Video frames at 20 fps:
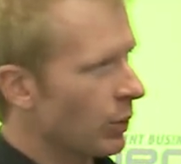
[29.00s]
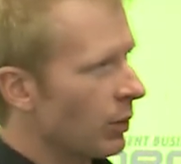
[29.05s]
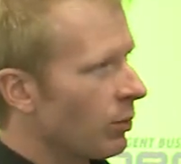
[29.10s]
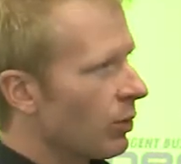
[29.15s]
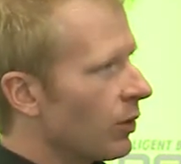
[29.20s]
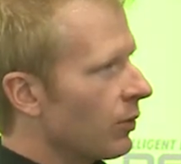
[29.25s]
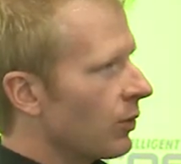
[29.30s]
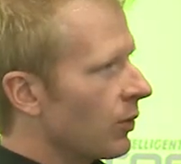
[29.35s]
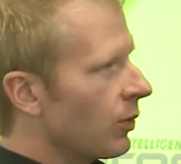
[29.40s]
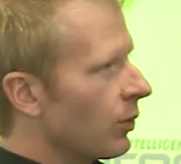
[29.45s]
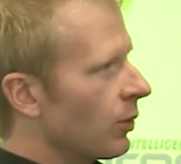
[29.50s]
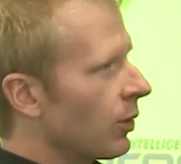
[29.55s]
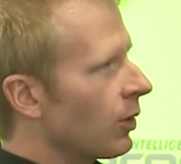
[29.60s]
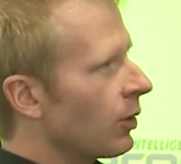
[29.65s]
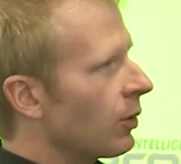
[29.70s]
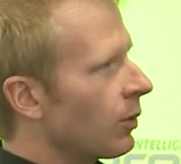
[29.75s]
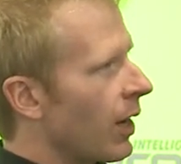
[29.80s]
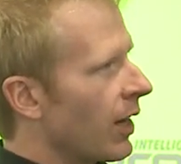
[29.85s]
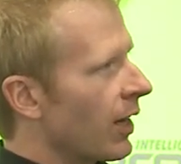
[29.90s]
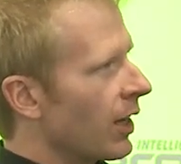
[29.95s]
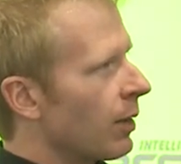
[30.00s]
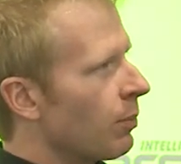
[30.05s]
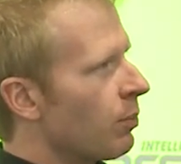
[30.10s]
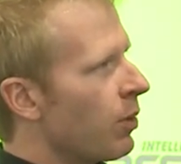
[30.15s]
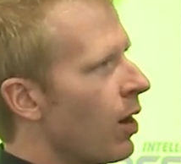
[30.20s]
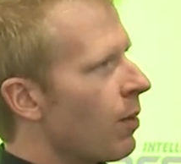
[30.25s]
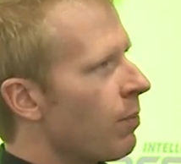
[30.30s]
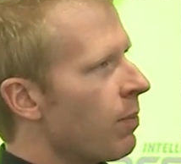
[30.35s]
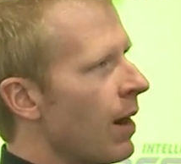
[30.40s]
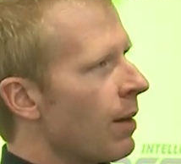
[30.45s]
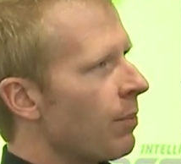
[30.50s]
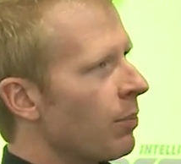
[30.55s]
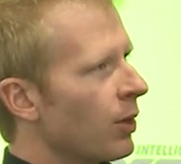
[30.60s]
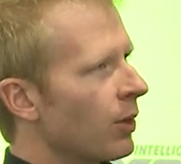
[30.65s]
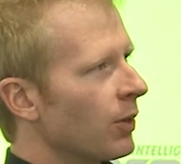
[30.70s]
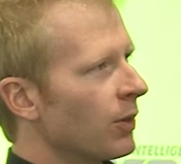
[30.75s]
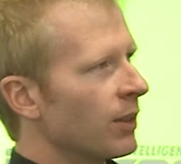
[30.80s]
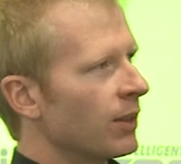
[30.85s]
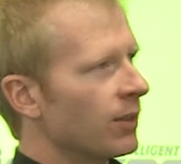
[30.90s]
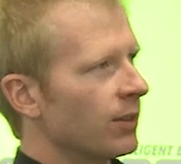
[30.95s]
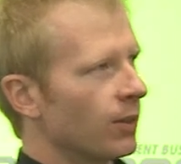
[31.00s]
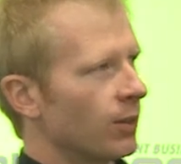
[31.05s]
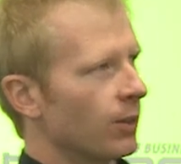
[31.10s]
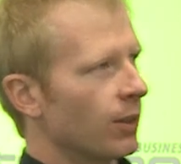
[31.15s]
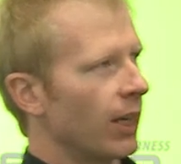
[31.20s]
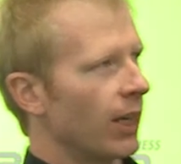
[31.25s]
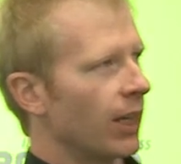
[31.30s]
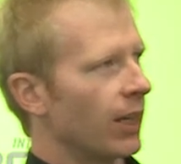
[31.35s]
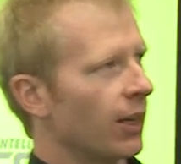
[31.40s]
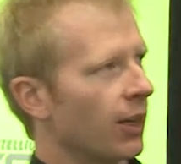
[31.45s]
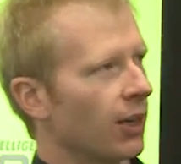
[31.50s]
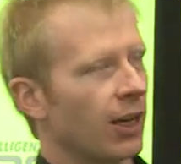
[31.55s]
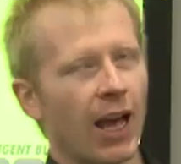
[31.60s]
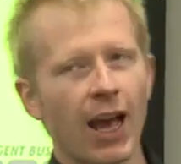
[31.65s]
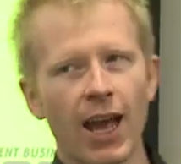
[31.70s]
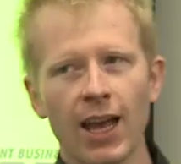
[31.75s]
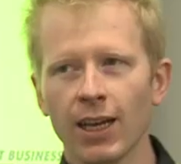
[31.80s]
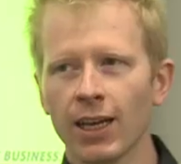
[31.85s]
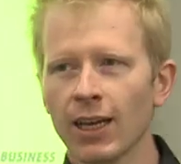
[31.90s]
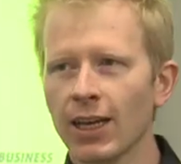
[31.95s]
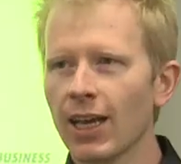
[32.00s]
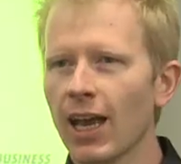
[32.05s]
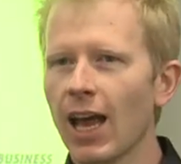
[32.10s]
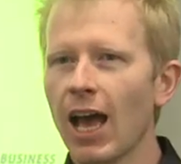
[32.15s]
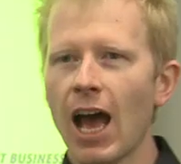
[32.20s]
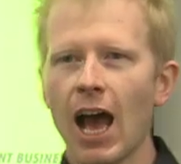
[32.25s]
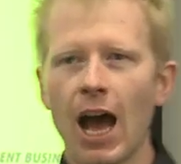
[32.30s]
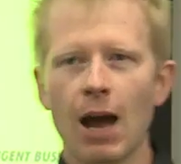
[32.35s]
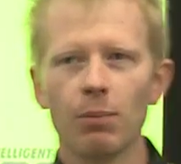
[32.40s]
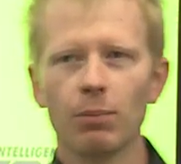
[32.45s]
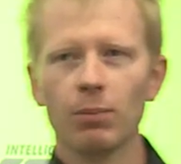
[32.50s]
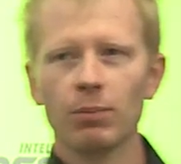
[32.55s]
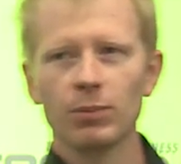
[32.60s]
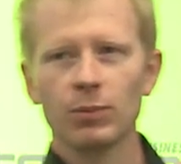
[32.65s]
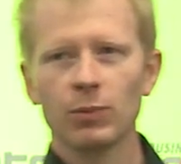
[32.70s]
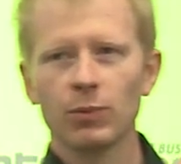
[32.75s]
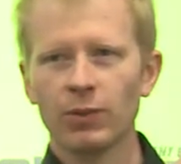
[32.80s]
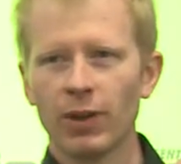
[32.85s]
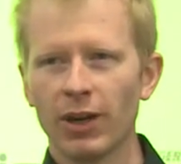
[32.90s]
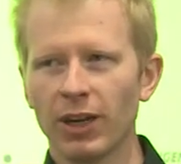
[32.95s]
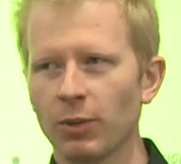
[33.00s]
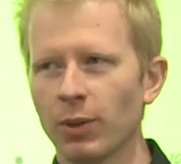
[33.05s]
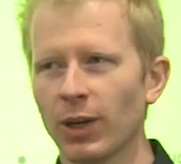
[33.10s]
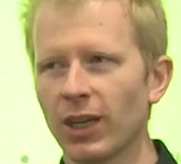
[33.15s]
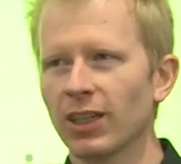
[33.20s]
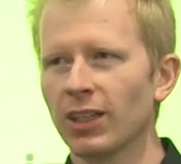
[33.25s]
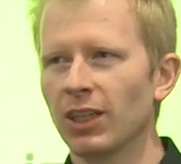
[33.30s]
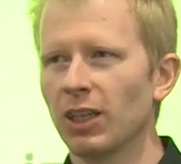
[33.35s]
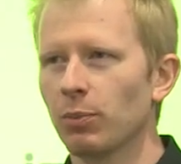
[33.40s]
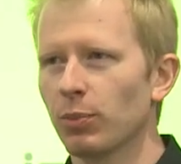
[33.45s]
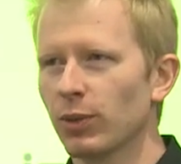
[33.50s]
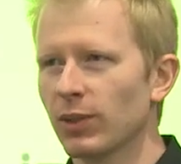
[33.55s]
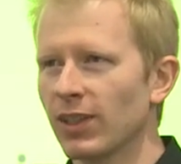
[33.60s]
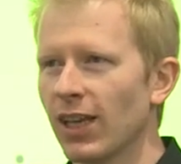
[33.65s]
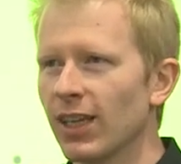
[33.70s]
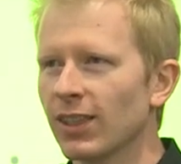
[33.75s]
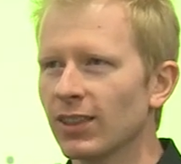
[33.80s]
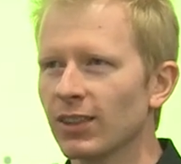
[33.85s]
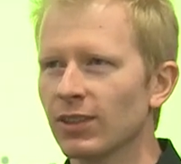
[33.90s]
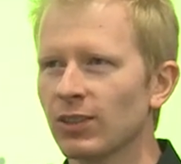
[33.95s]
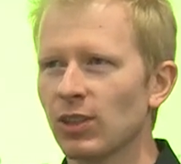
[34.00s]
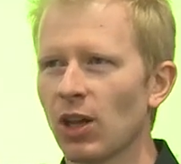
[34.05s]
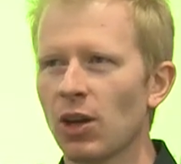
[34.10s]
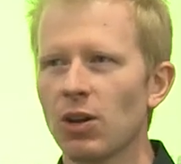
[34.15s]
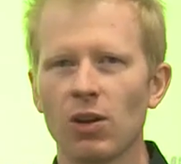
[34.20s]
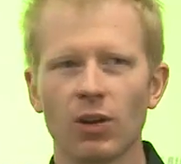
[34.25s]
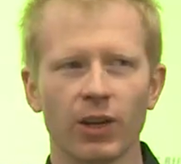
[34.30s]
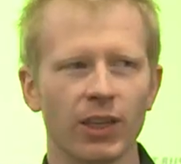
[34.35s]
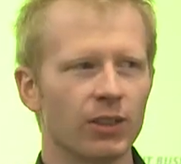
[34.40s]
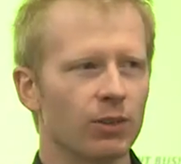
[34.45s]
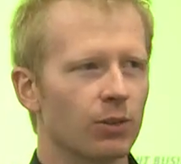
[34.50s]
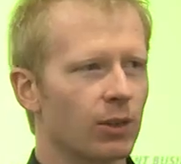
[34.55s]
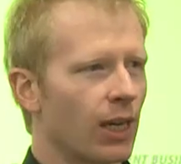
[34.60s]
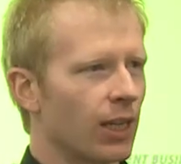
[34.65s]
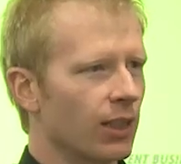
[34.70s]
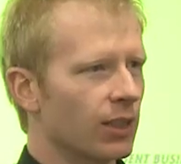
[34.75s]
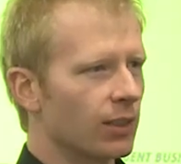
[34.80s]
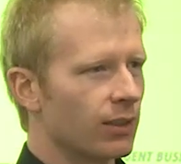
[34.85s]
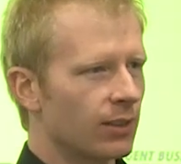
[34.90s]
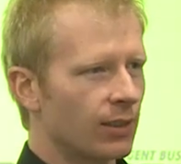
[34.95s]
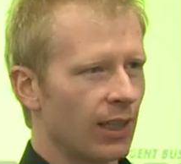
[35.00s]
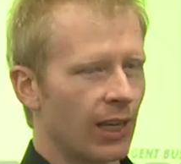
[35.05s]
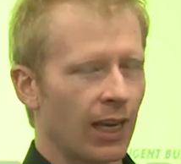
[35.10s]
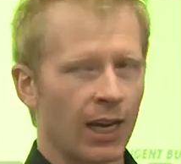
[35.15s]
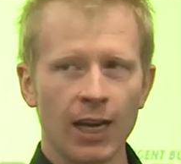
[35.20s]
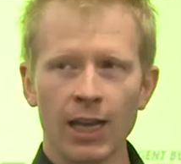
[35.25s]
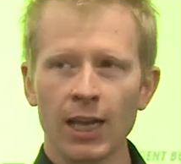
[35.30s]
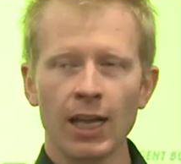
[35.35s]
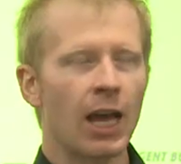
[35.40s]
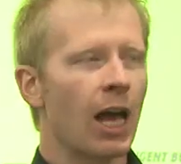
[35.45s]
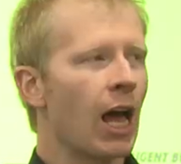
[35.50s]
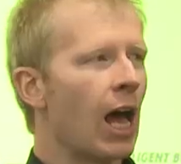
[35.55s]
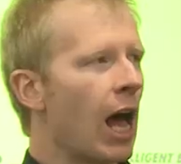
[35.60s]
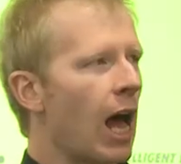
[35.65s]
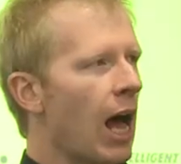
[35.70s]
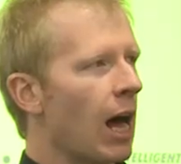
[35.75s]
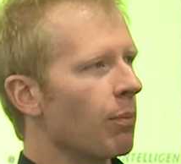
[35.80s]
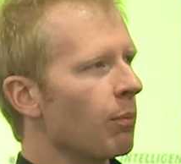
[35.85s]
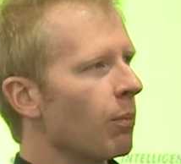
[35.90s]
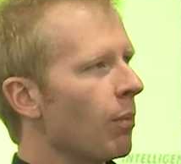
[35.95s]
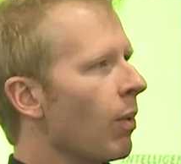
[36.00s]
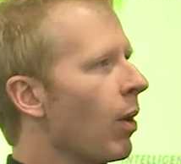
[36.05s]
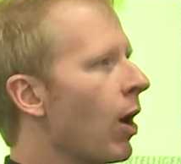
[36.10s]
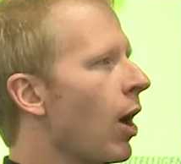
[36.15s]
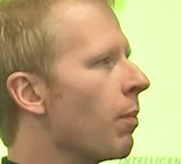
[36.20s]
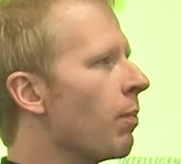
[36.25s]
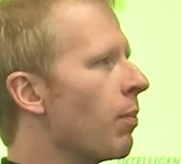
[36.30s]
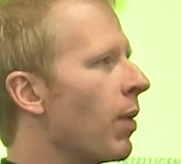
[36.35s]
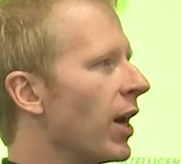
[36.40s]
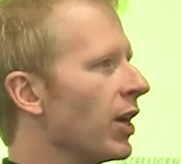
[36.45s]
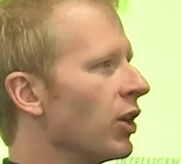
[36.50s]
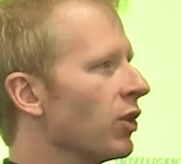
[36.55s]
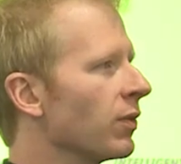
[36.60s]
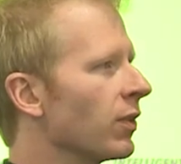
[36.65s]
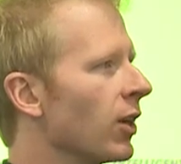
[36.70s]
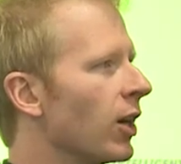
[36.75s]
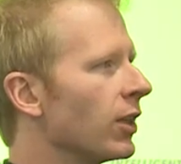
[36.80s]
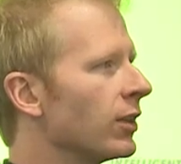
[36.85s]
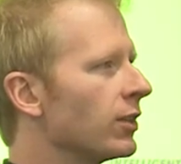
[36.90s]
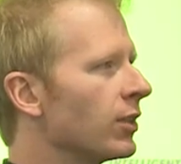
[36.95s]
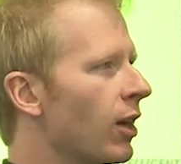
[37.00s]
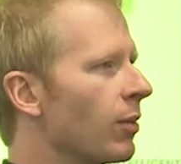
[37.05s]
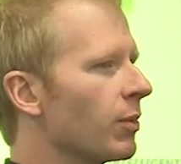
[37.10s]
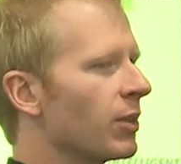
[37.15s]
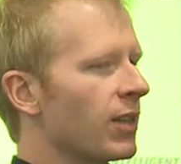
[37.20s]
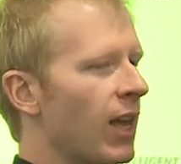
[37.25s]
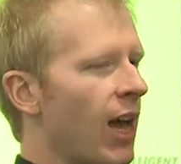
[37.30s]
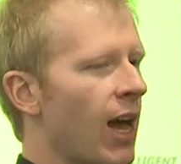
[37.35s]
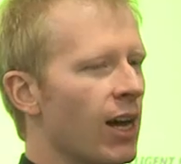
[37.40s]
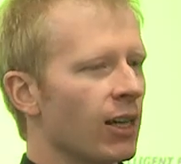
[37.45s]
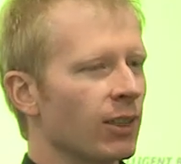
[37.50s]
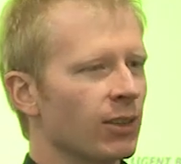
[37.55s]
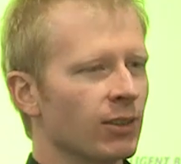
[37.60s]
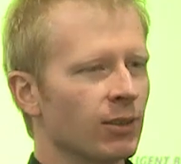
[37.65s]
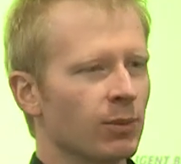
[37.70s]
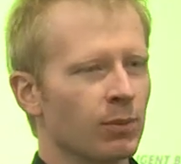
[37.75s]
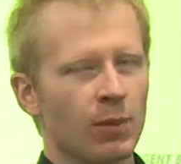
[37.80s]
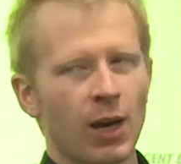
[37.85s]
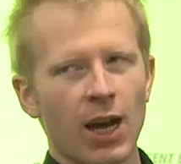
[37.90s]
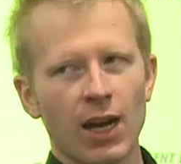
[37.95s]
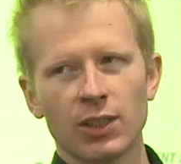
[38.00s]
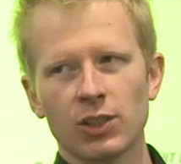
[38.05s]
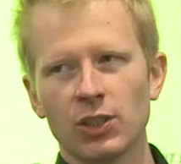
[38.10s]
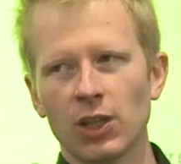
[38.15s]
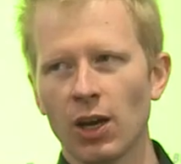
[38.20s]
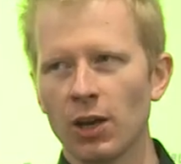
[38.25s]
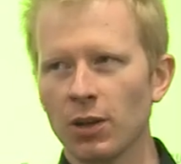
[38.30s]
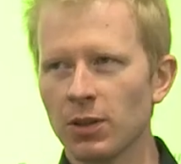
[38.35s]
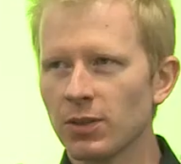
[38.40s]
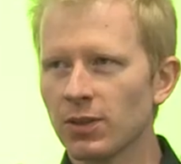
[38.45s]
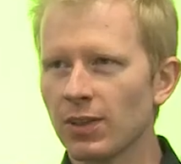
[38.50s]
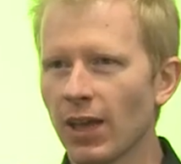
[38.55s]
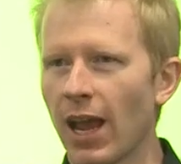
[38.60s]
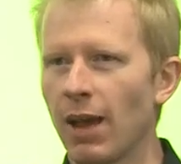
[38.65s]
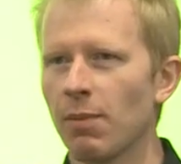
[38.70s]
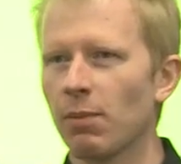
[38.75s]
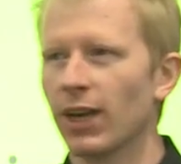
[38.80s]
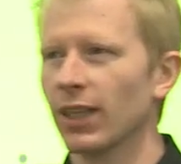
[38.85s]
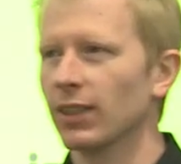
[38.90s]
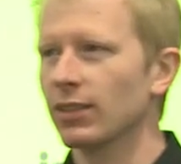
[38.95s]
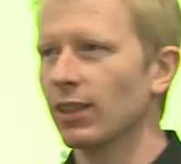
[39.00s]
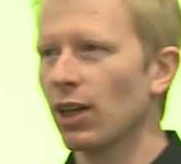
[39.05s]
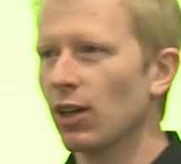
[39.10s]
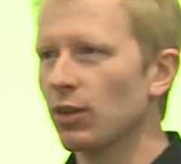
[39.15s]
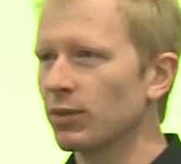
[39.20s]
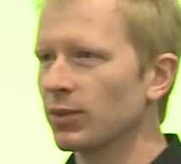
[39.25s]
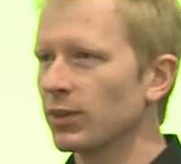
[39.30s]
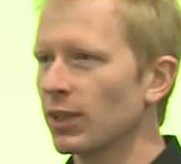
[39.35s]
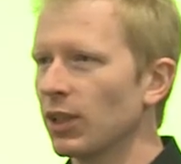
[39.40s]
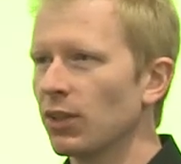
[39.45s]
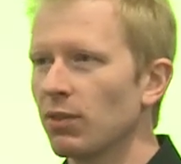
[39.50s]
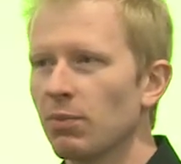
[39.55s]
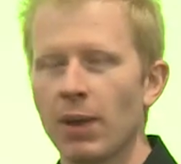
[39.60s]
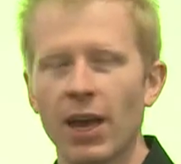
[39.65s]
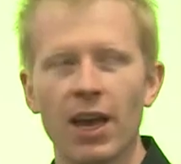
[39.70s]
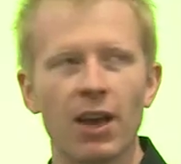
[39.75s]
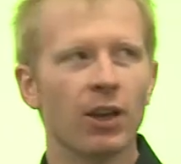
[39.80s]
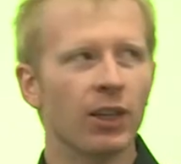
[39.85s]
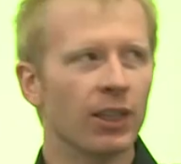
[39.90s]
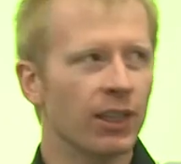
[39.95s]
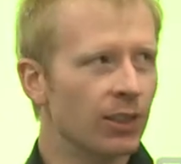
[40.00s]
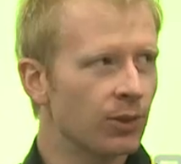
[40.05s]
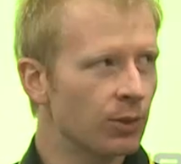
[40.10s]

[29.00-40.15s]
we move through are going to pop up on this screen, okay? Very quickly, your presenters, no long introductions here, but you've got Thomas Hald, Mark Jones and myself that you've met earlier